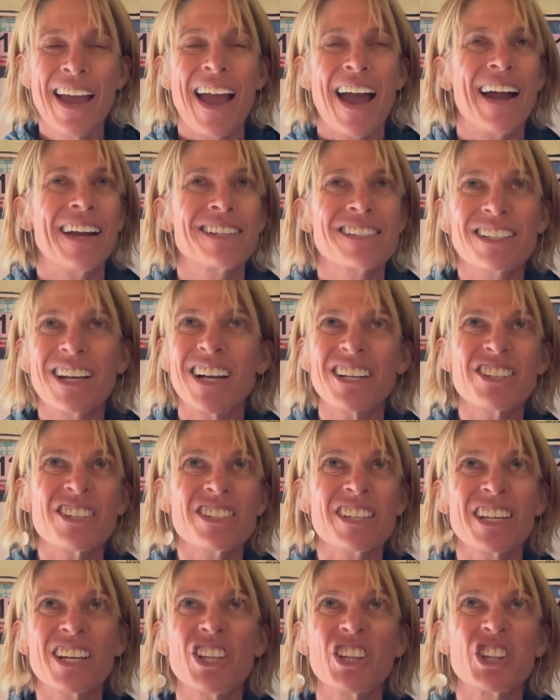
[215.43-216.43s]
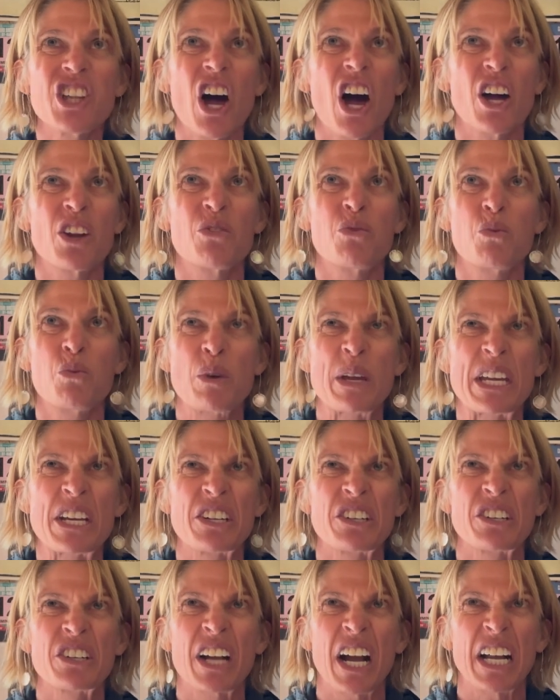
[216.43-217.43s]
and it's got just like a lot of
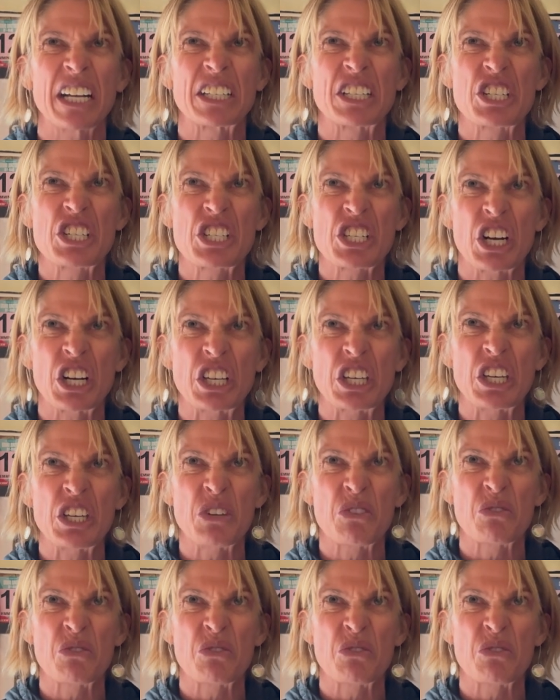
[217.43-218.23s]
weird kind of chunky,